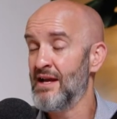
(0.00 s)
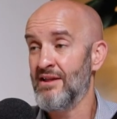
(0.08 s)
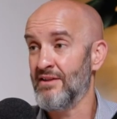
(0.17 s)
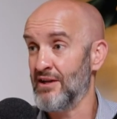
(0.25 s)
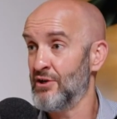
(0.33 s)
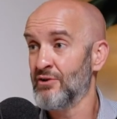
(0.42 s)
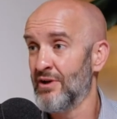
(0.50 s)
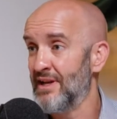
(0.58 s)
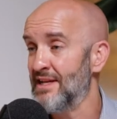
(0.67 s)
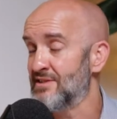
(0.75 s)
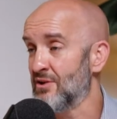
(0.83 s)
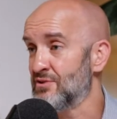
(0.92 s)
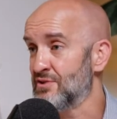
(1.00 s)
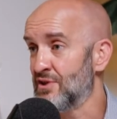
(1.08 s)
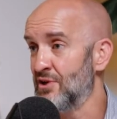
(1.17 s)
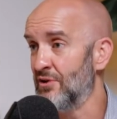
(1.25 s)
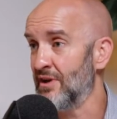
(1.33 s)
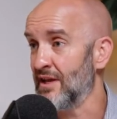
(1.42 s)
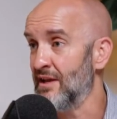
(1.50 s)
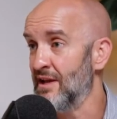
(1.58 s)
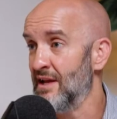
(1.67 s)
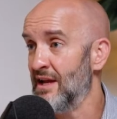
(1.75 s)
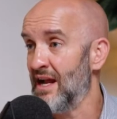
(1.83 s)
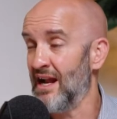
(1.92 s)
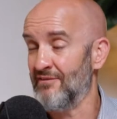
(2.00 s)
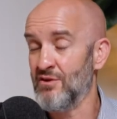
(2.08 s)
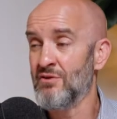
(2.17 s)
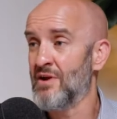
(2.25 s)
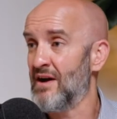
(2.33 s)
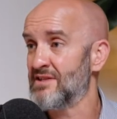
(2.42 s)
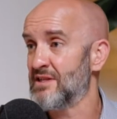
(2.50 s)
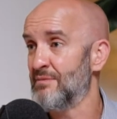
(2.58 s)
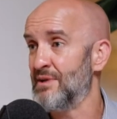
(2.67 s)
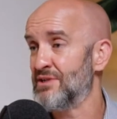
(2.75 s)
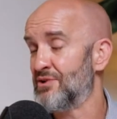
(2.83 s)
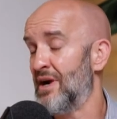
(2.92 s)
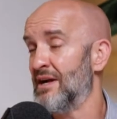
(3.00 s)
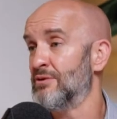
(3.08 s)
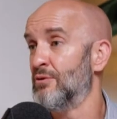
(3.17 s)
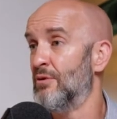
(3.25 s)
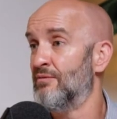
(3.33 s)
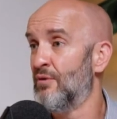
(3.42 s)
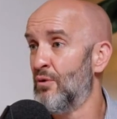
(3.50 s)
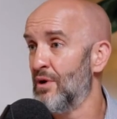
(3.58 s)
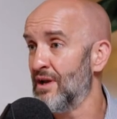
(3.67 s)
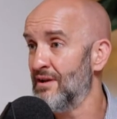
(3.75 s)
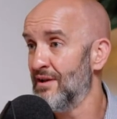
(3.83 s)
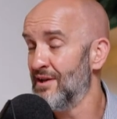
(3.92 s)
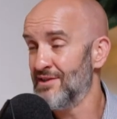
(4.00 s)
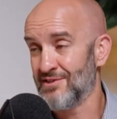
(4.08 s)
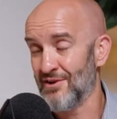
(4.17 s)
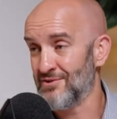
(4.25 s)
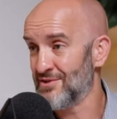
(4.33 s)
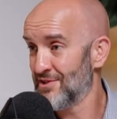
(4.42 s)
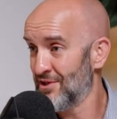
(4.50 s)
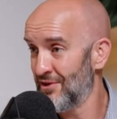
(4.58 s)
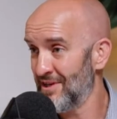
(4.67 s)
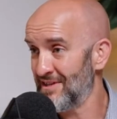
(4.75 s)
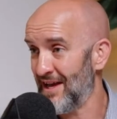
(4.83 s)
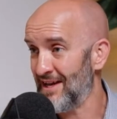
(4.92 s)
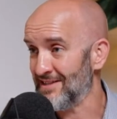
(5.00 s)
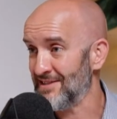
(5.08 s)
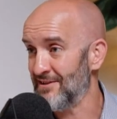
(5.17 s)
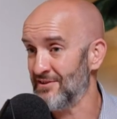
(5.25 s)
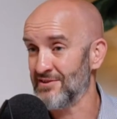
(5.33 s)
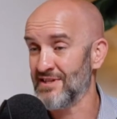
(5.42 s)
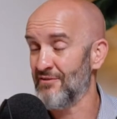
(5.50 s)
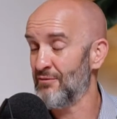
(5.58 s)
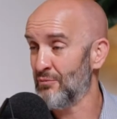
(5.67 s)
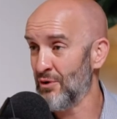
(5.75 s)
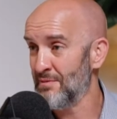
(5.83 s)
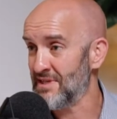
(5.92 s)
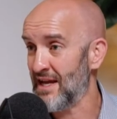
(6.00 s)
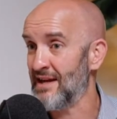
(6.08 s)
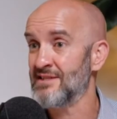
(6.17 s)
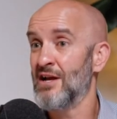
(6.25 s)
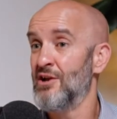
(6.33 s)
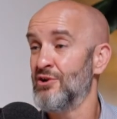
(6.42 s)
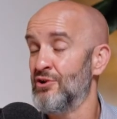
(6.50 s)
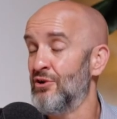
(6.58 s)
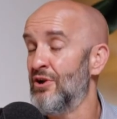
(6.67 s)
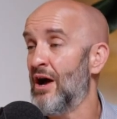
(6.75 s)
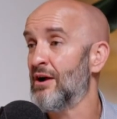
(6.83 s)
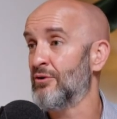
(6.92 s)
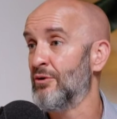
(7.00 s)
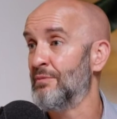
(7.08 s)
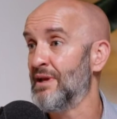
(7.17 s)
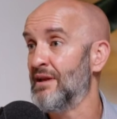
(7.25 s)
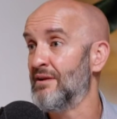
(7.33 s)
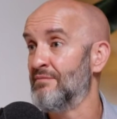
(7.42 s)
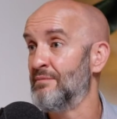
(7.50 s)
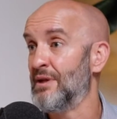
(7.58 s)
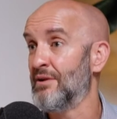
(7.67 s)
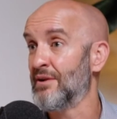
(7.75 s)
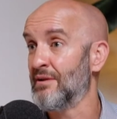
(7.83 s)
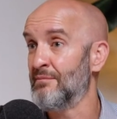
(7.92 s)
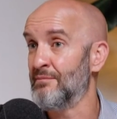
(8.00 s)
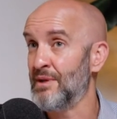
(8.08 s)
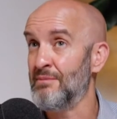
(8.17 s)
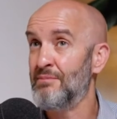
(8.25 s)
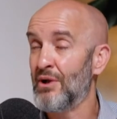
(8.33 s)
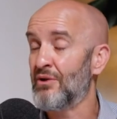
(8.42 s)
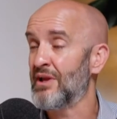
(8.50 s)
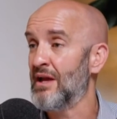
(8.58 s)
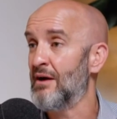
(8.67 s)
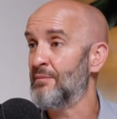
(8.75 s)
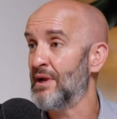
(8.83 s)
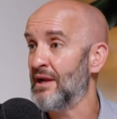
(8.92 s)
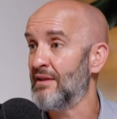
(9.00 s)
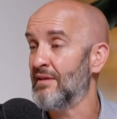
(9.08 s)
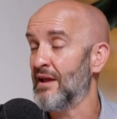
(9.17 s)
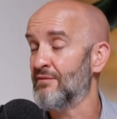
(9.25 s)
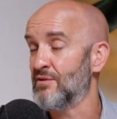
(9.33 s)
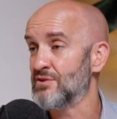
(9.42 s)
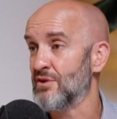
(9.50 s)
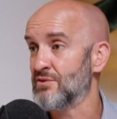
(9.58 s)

then you're going to need Social Security. Right. And if you've constantly been trying to avoid Social Security tax or self-employment tax, you're not going to be building up anything for Social